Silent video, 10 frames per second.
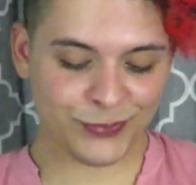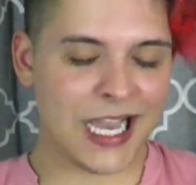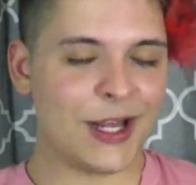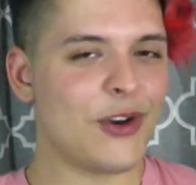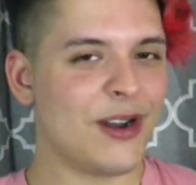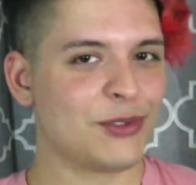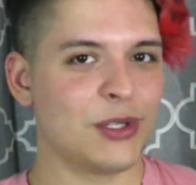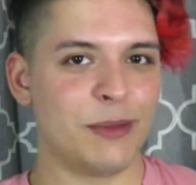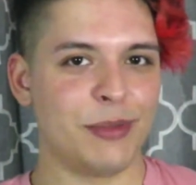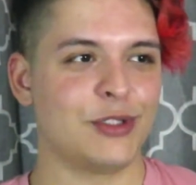I know I'm doing
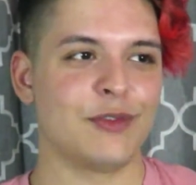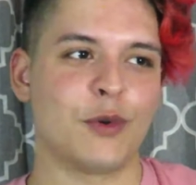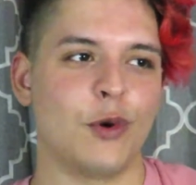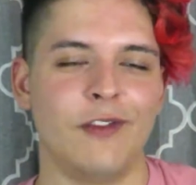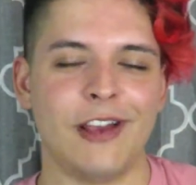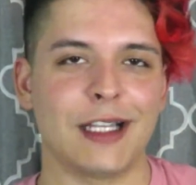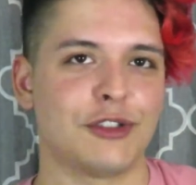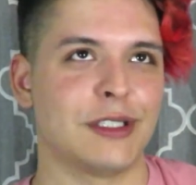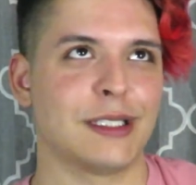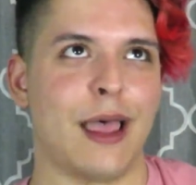a bunch of call of
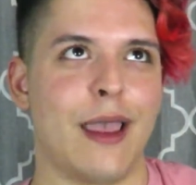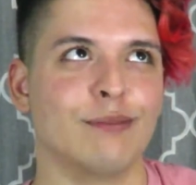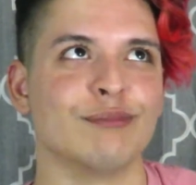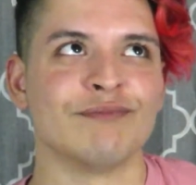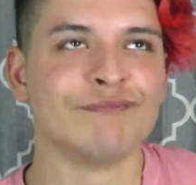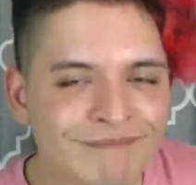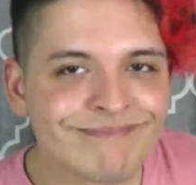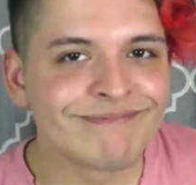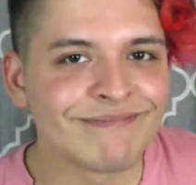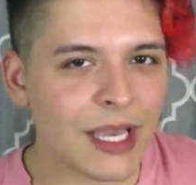actions, like,
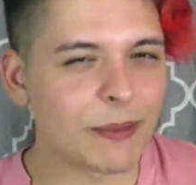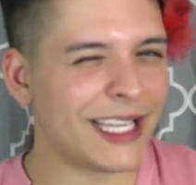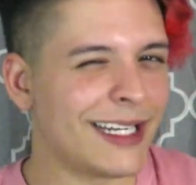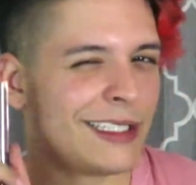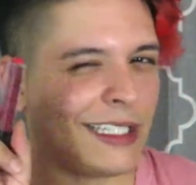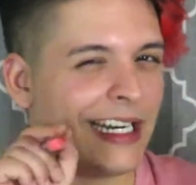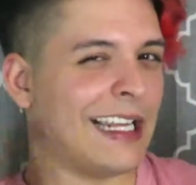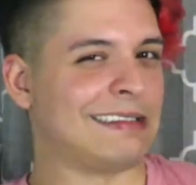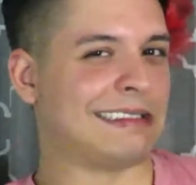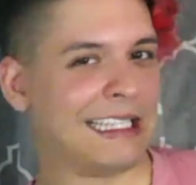I'm getting good
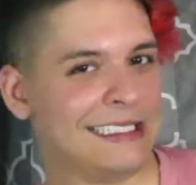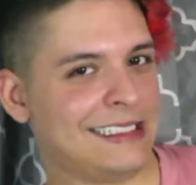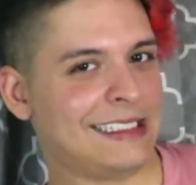at this.